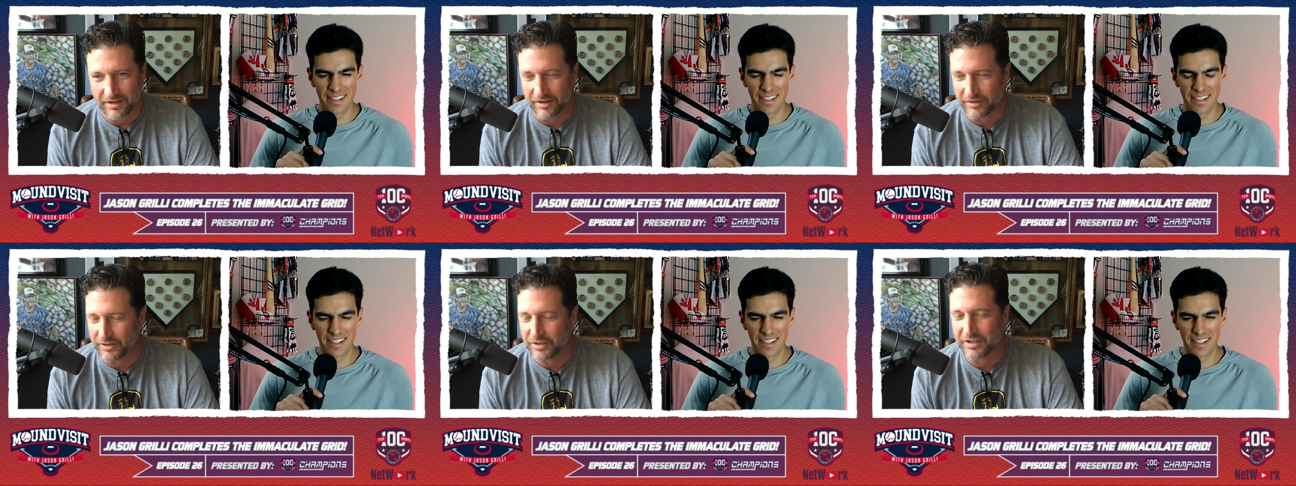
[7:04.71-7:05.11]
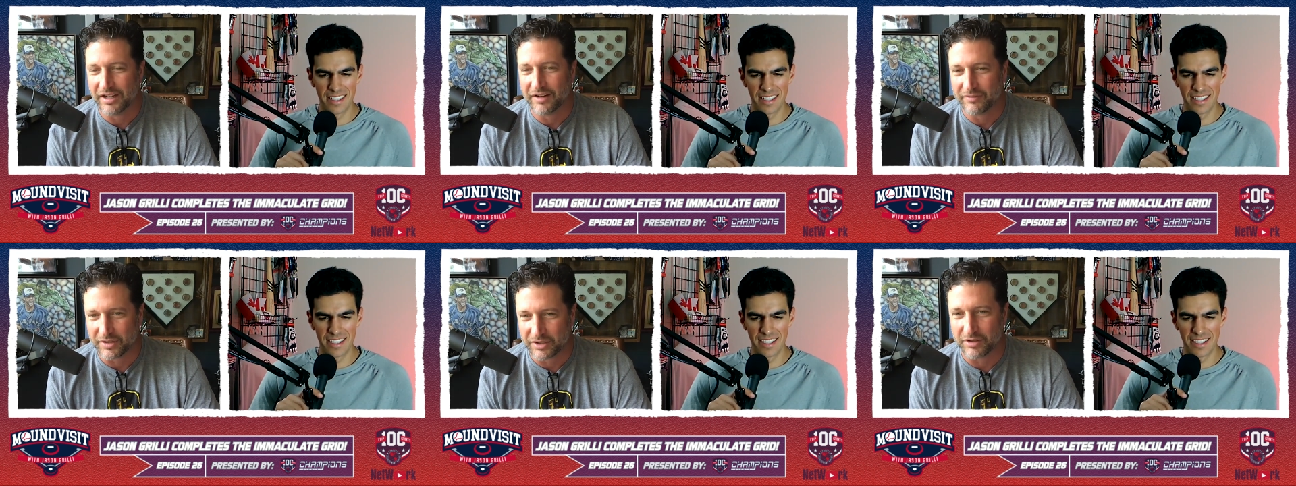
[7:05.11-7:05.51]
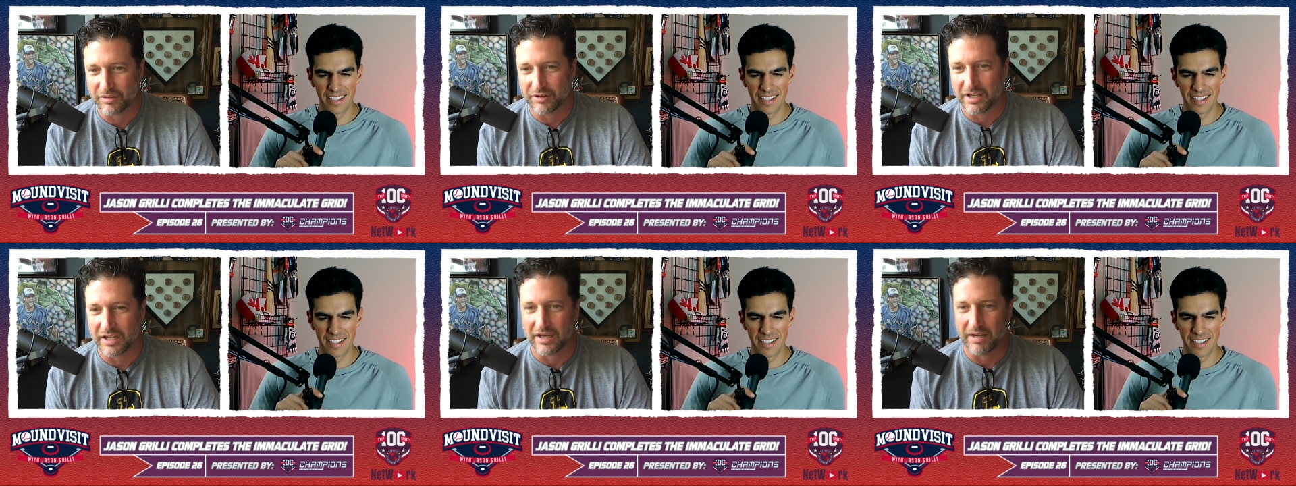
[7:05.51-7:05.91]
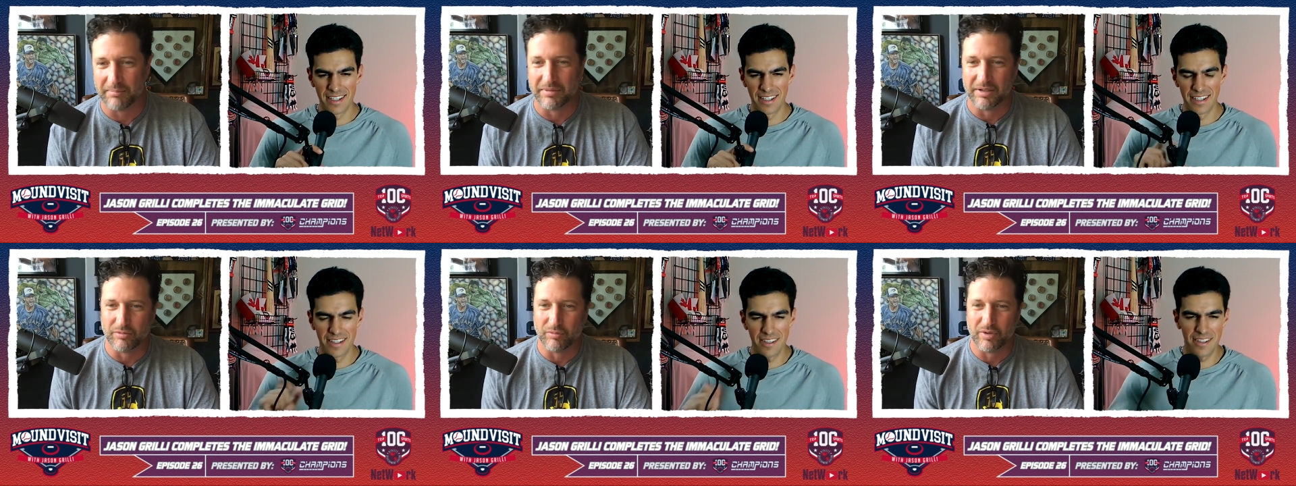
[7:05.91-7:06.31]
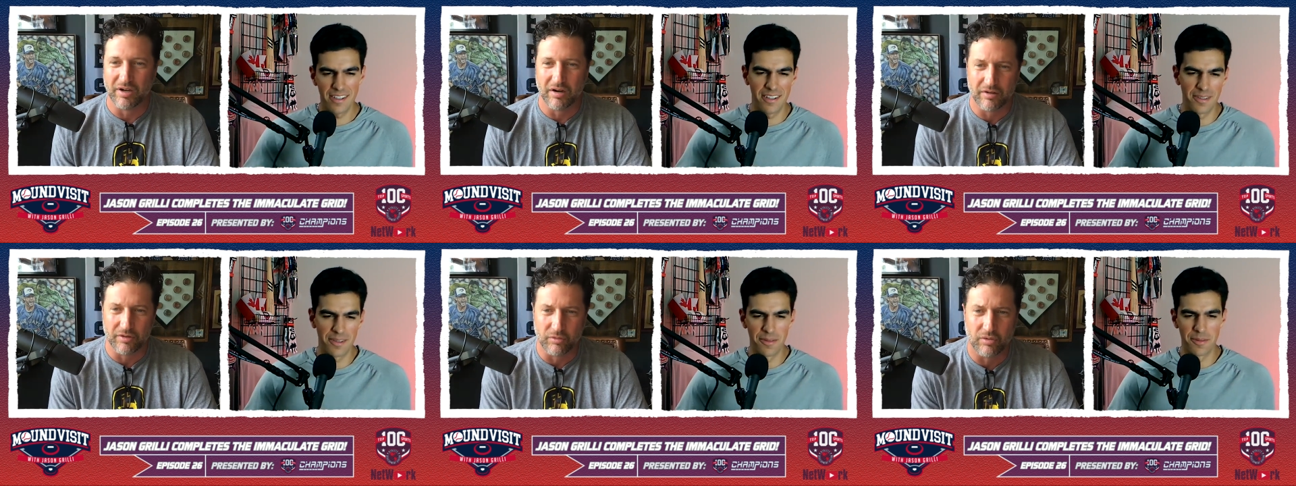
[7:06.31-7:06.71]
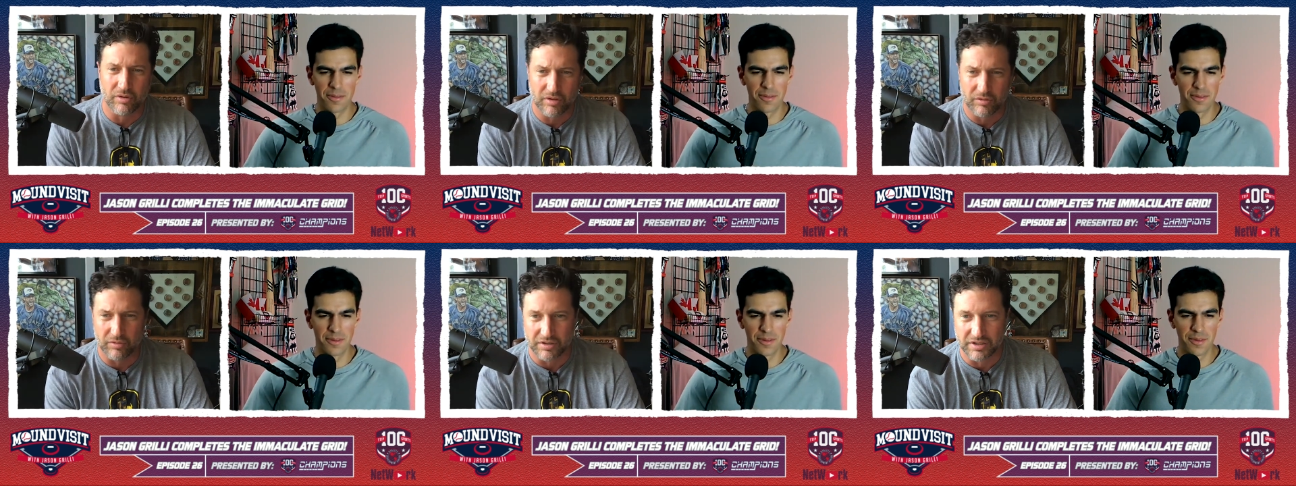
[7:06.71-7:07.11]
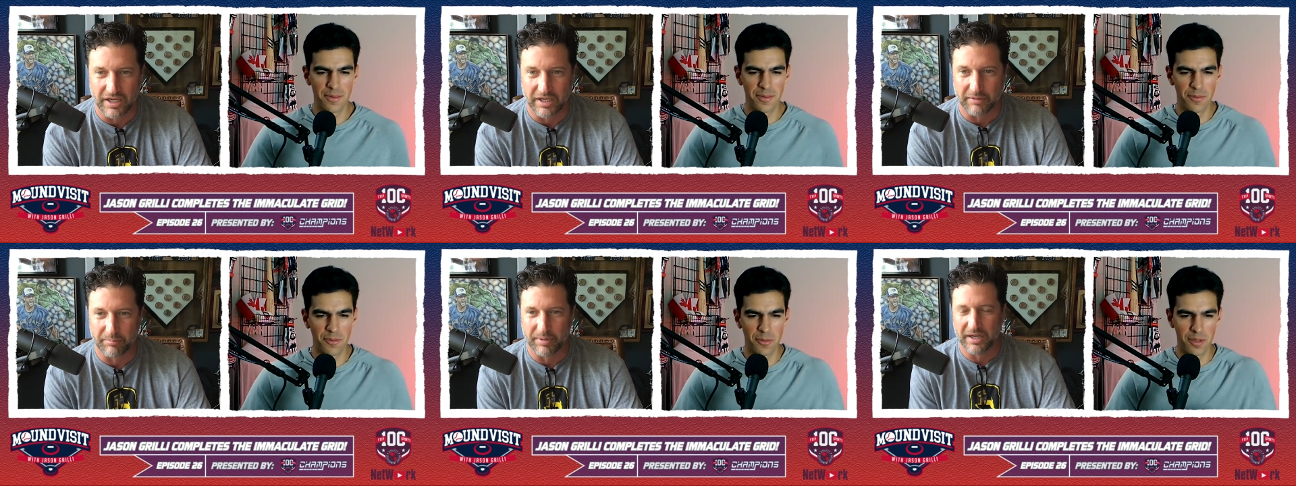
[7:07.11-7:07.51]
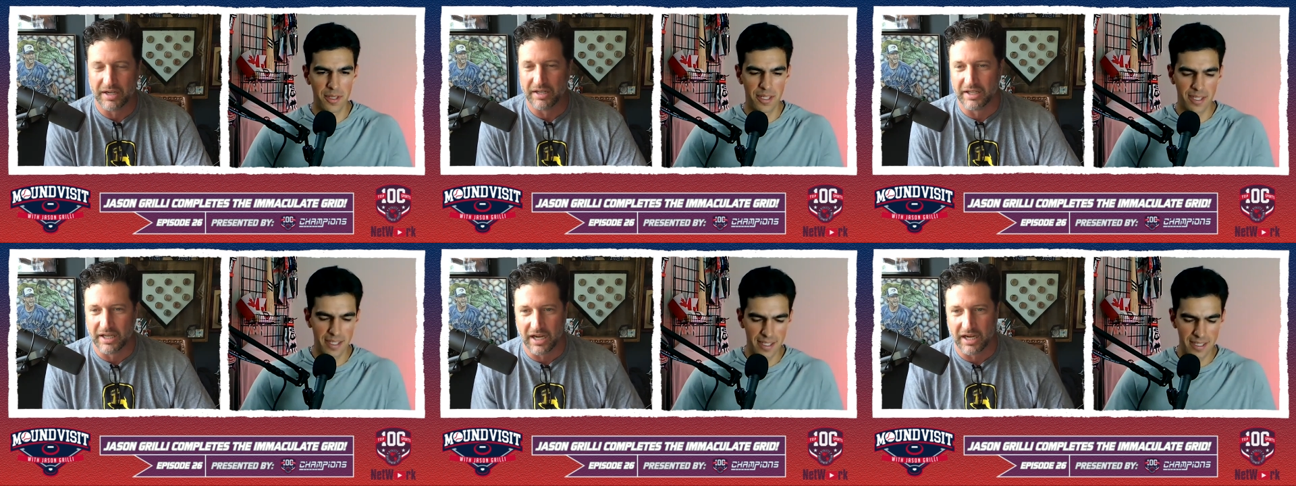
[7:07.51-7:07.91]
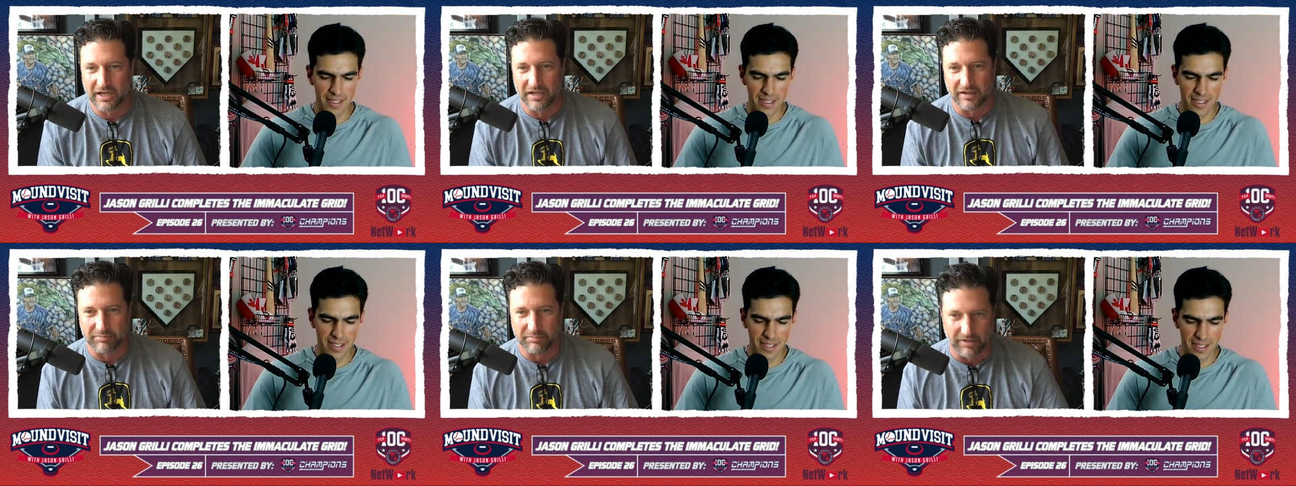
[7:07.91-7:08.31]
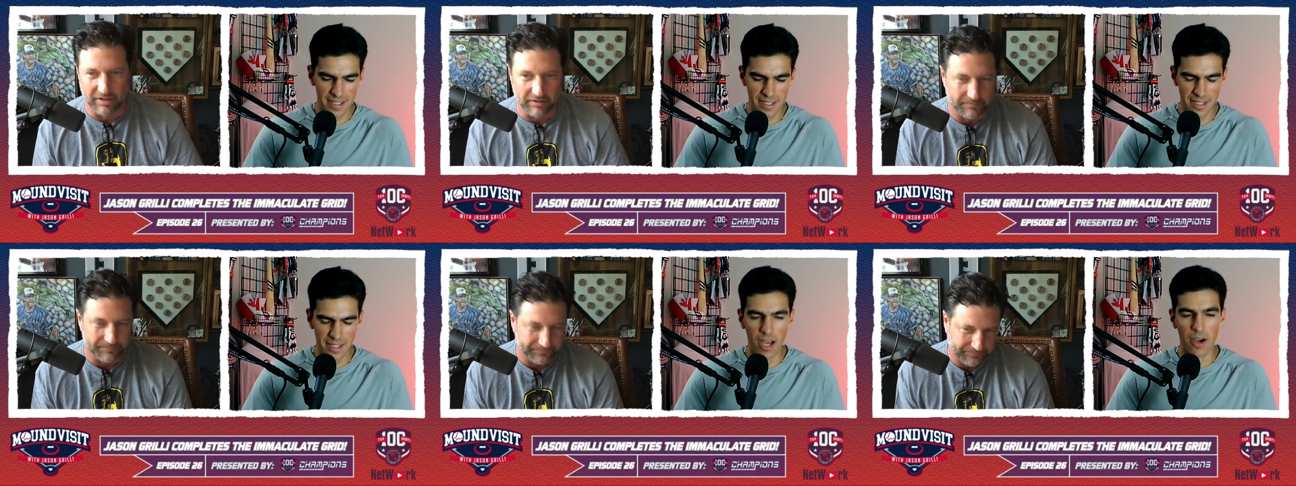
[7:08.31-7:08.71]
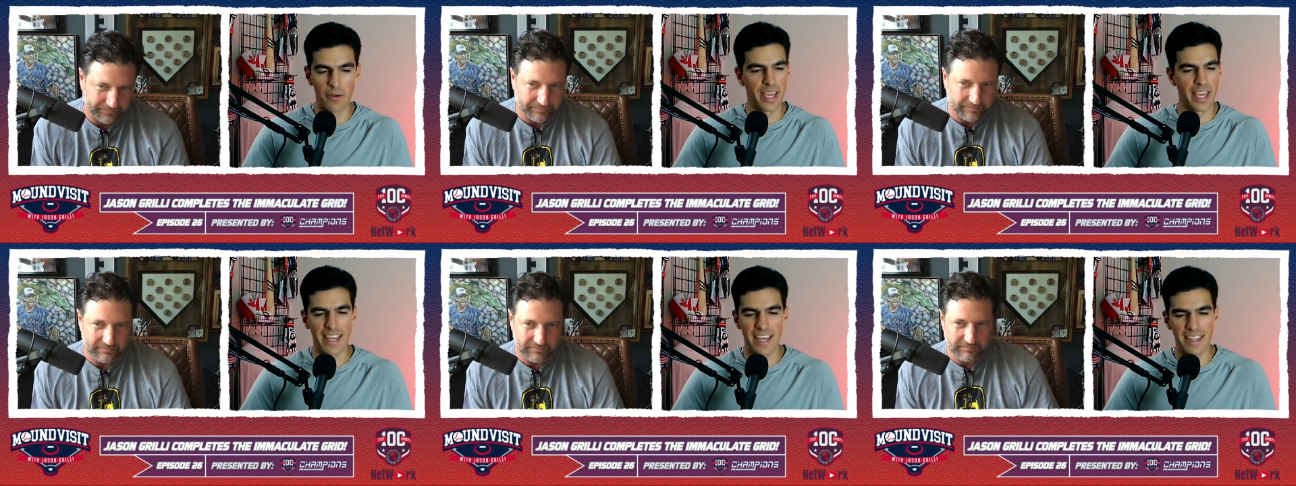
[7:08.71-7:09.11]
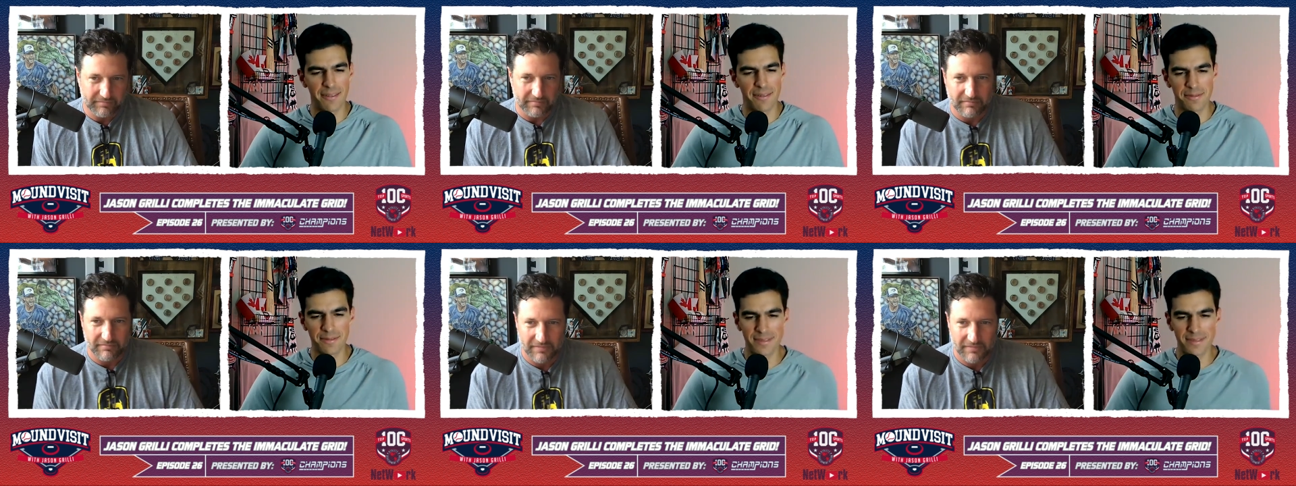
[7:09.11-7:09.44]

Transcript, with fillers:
Speaker 1: Oh, you're gonna have to cue that up, dude. Oh. "We Are the World" was like big in the '80s, bro. Okay, yeah, that